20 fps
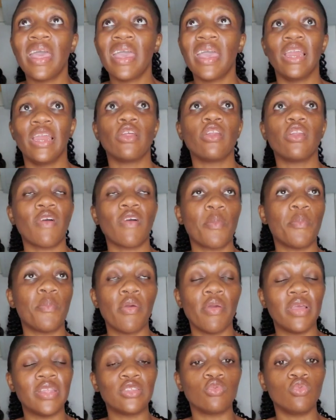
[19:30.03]
a lot of our
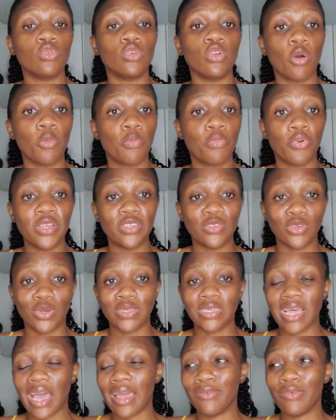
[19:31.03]
parents would not praise
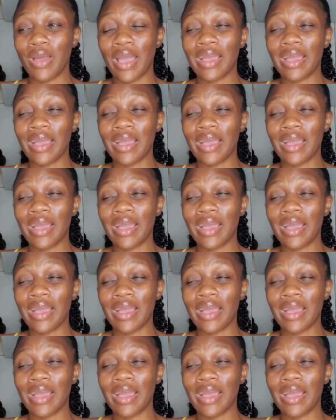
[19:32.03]
us i,